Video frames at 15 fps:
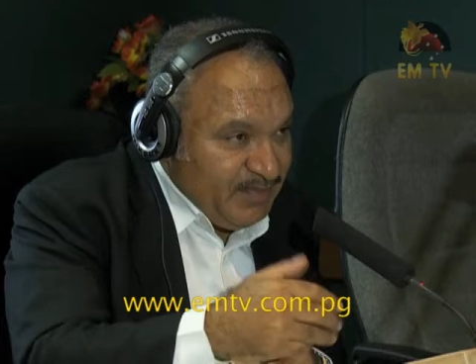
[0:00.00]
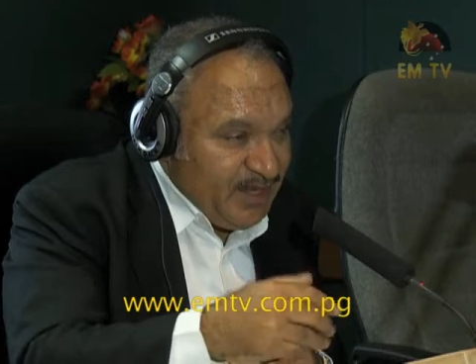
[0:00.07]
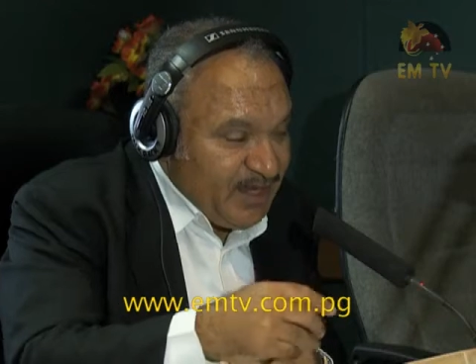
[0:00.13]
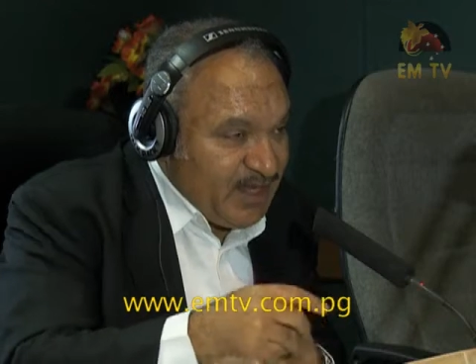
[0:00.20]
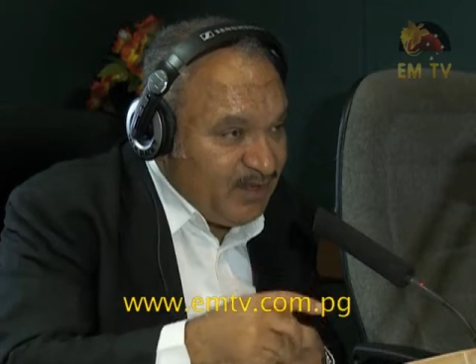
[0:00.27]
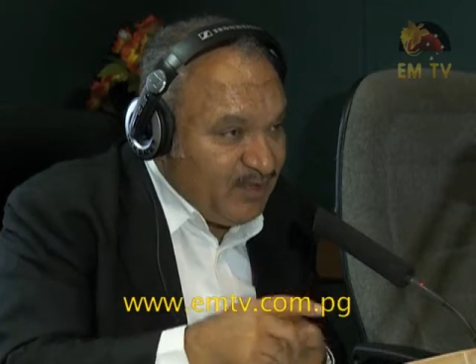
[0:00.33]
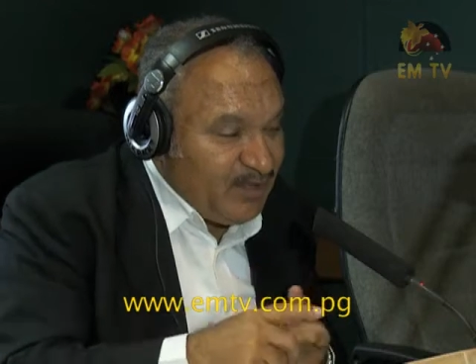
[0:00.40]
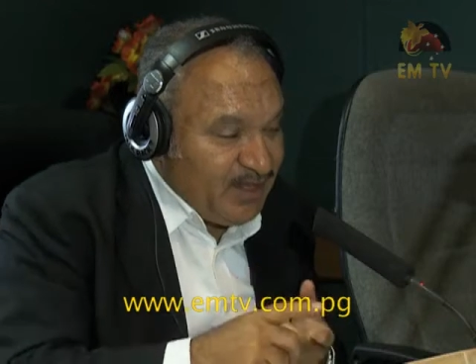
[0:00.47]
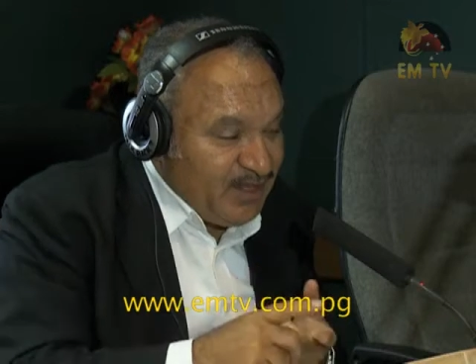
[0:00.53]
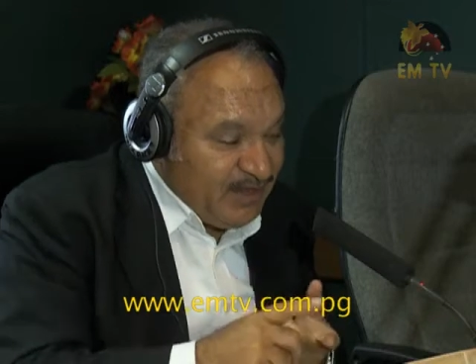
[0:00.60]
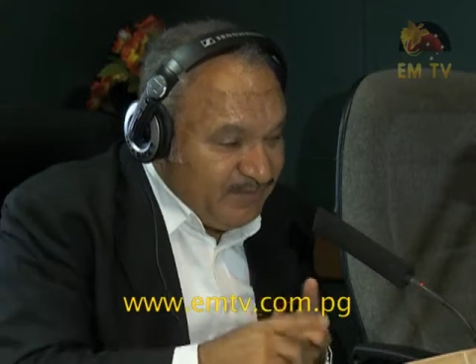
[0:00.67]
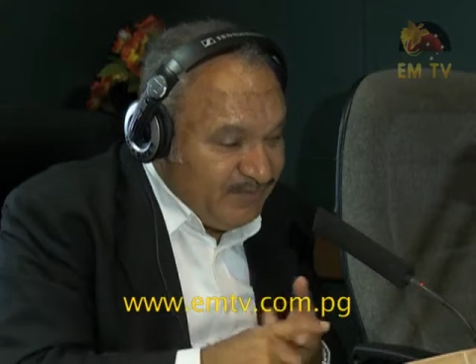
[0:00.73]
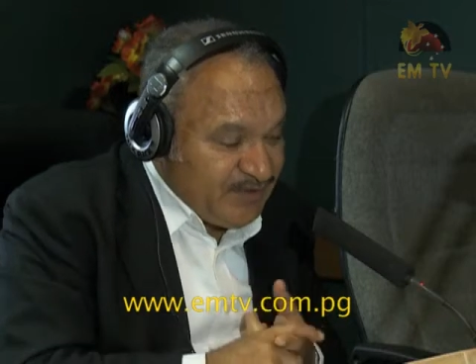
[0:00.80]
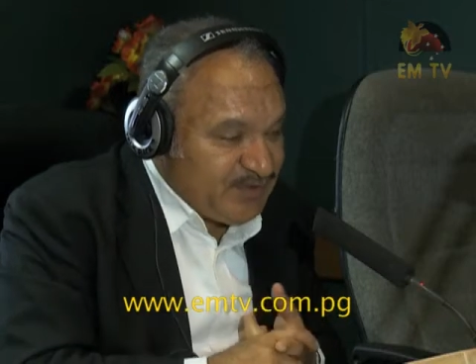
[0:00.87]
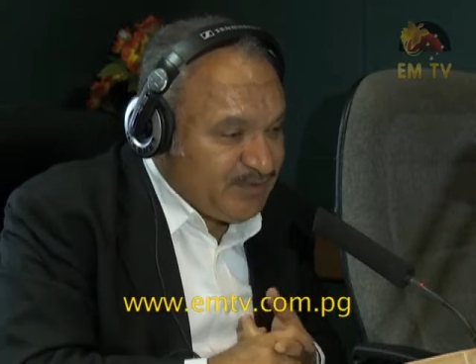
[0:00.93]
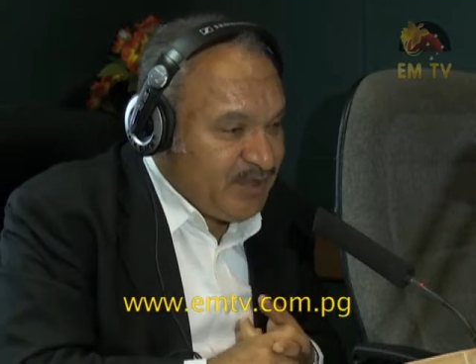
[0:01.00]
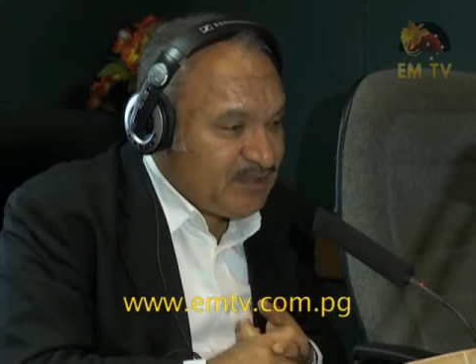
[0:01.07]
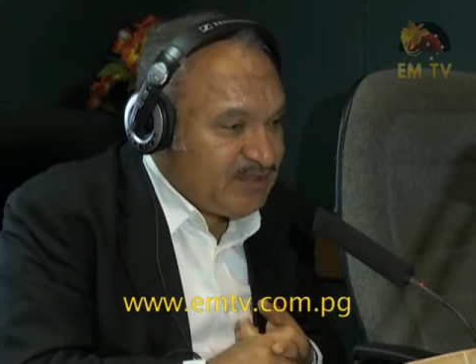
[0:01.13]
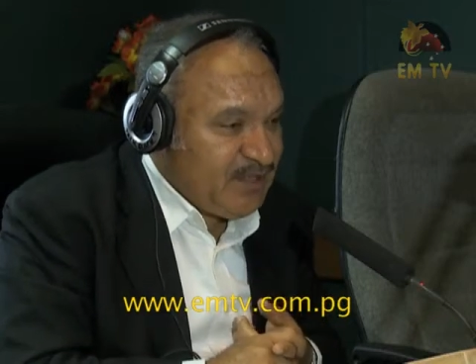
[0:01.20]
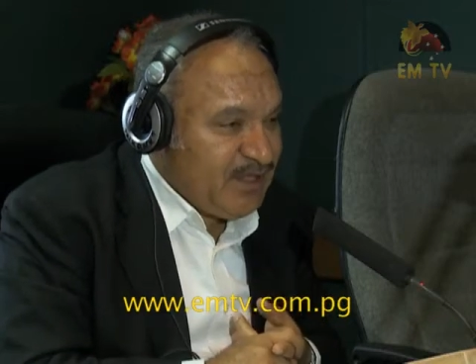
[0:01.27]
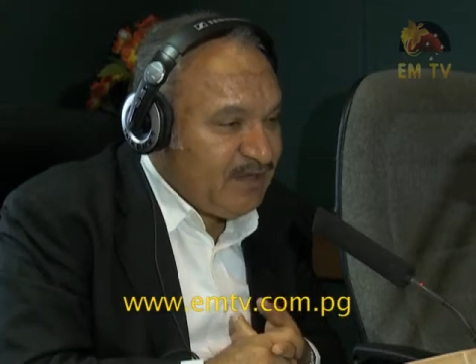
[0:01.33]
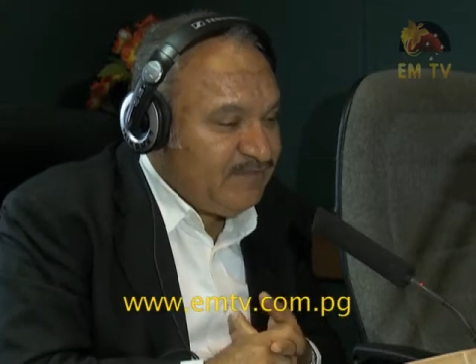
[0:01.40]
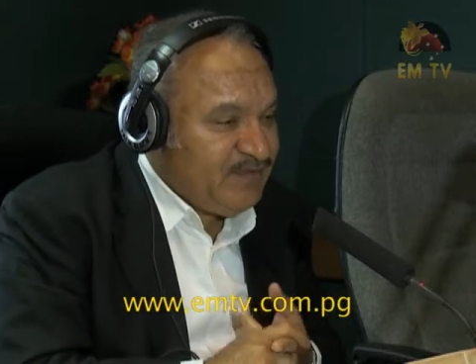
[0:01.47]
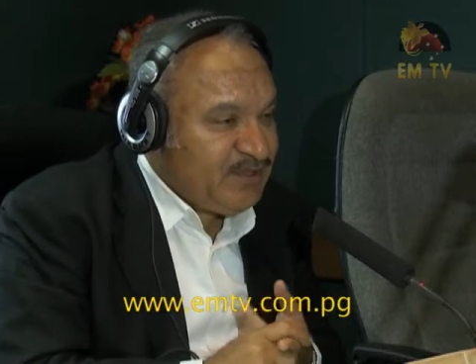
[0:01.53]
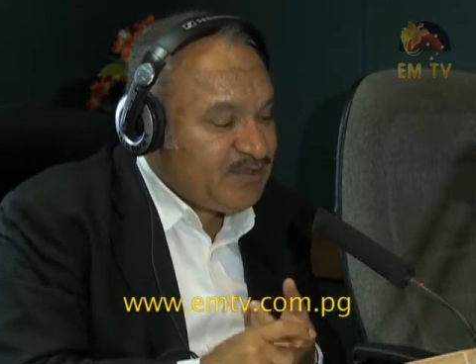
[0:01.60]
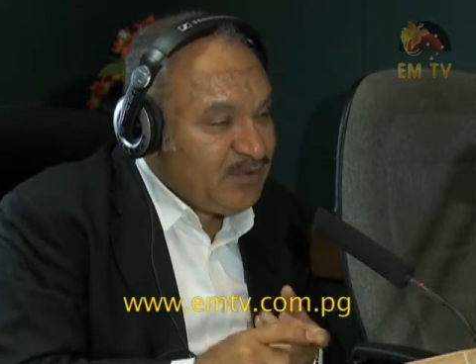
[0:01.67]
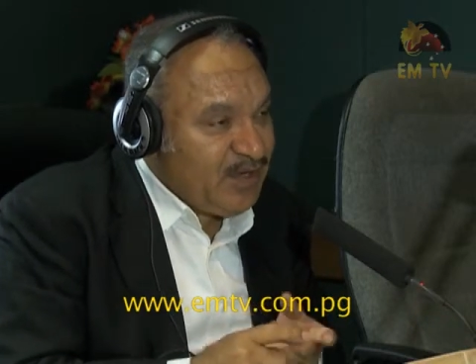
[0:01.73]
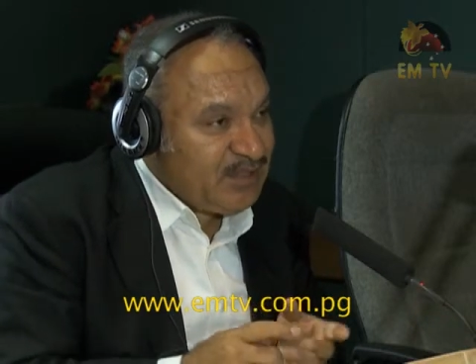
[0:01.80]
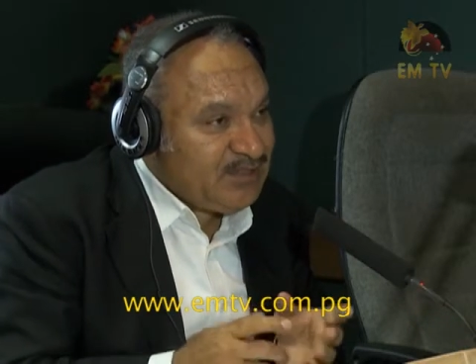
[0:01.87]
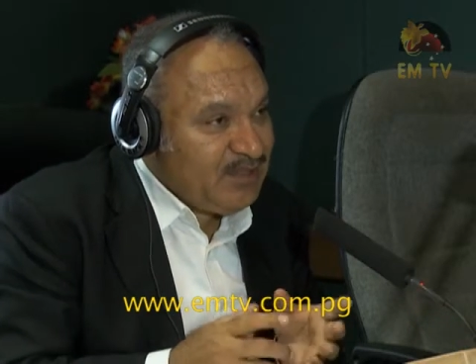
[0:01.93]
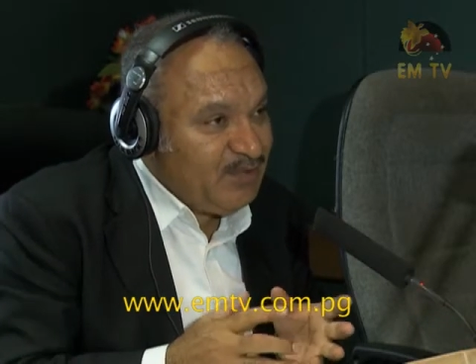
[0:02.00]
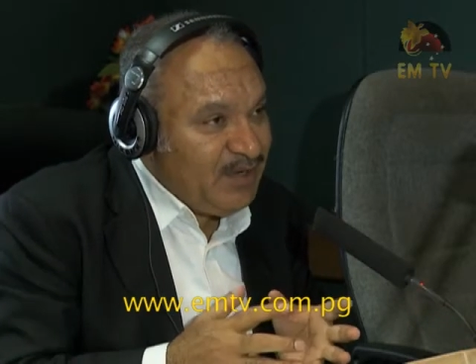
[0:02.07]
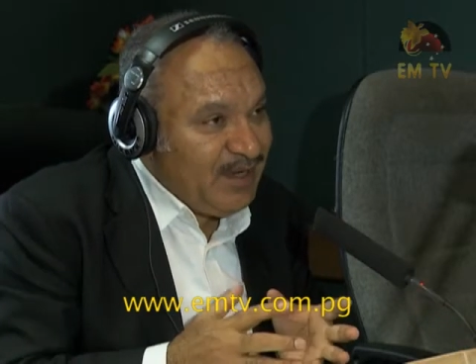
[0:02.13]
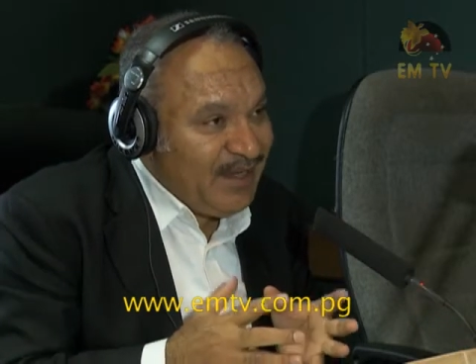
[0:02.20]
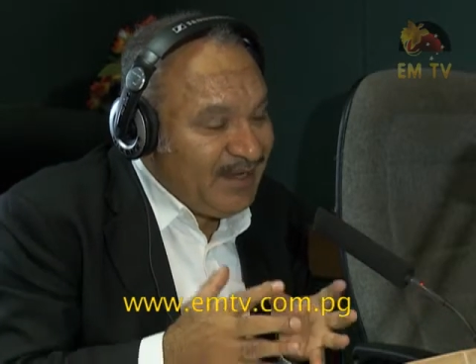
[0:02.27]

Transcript: making on infrastructure. Infrastructure will